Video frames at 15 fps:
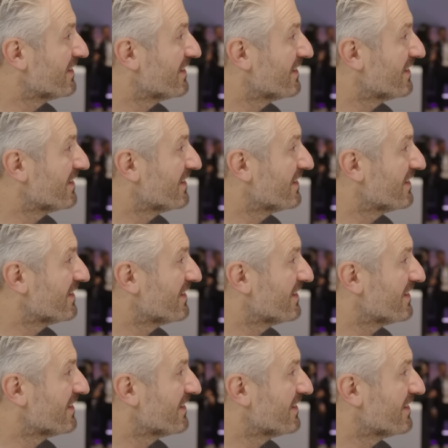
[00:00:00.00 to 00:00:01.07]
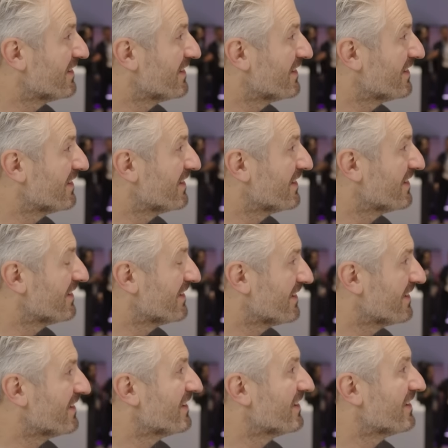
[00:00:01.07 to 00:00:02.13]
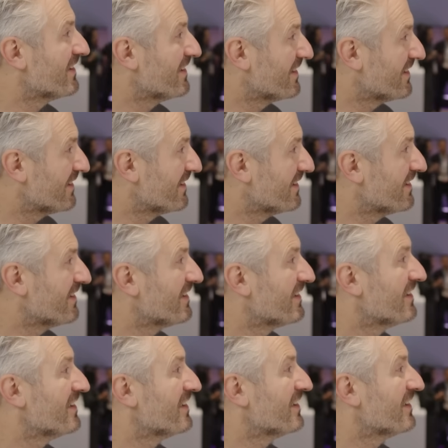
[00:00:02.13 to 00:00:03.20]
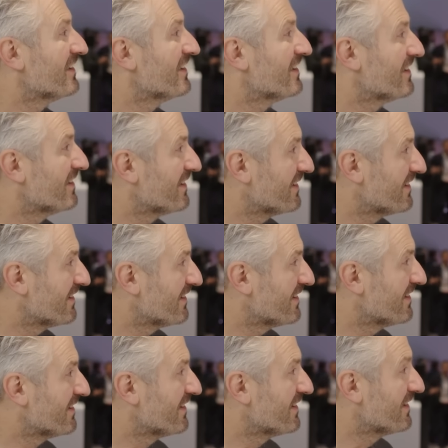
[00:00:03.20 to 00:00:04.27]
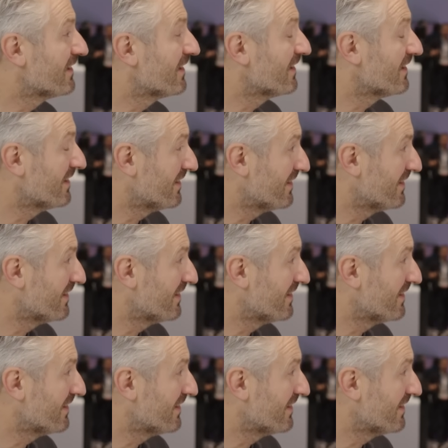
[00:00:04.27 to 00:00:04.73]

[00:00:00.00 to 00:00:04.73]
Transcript: The person shown says nothing.